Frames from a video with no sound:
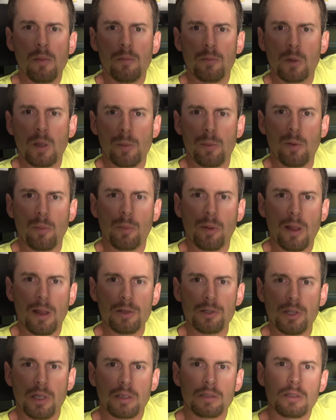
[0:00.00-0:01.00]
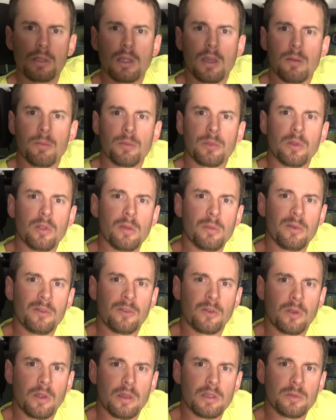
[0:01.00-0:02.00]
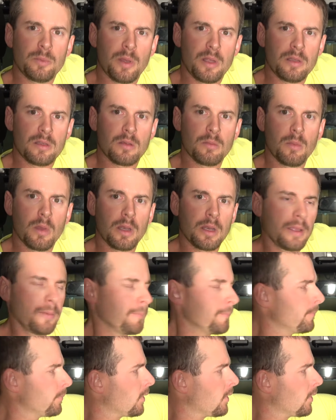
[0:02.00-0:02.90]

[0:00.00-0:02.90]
couple projects to come through before I spend some money.